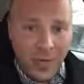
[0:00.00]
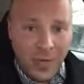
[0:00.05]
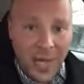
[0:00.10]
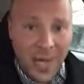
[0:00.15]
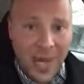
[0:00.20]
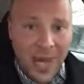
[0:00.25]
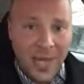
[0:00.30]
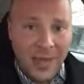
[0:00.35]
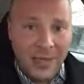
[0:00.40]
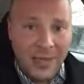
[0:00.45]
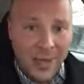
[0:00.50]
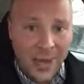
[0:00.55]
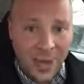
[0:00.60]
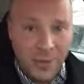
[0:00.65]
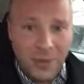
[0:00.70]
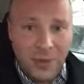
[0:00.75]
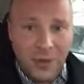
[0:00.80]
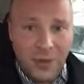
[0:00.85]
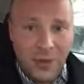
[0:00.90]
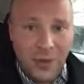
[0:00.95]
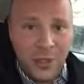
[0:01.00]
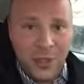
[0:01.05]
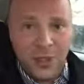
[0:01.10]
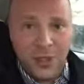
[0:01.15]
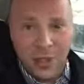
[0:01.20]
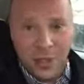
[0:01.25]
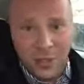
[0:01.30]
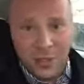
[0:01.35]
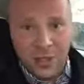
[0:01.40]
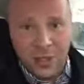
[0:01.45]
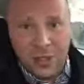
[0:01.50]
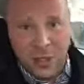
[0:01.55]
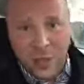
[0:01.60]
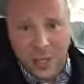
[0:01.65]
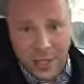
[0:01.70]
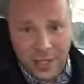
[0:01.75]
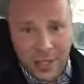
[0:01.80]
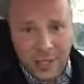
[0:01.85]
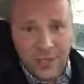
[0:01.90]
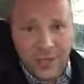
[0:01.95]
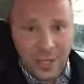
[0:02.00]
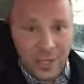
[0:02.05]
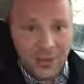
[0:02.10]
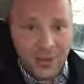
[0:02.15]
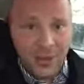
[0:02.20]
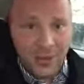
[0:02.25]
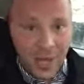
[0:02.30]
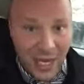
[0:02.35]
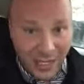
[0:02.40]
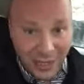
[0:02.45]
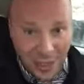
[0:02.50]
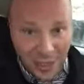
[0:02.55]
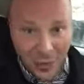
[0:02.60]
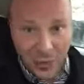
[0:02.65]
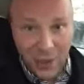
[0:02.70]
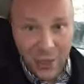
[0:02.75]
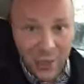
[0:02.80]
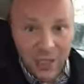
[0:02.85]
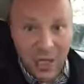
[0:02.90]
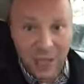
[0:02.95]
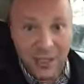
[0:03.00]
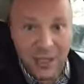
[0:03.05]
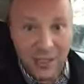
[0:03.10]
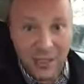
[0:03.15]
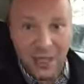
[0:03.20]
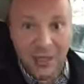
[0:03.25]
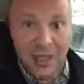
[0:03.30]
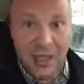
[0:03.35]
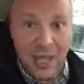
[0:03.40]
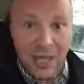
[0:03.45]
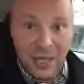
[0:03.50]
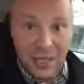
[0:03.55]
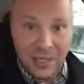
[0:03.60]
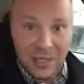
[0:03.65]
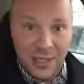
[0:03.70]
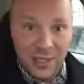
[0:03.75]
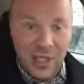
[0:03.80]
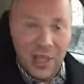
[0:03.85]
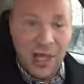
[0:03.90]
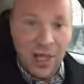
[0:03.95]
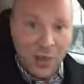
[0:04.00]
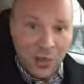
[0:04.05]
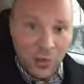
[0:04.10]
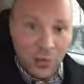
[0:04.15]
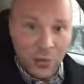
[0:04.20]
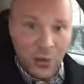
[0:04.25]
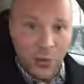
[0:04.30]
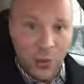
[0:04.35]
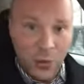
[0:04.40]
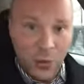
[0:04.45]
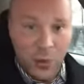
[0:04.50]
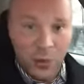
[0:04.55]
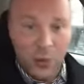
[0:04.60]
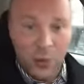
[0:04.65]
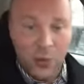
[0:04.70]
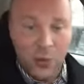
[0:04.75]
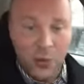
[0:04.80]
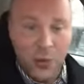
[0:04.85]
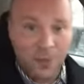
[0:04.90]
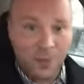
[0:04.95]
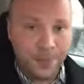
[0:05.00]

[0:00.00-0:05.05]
the guy's an opportunist, shill doesn't want to get censored, has other agendas besides the truth.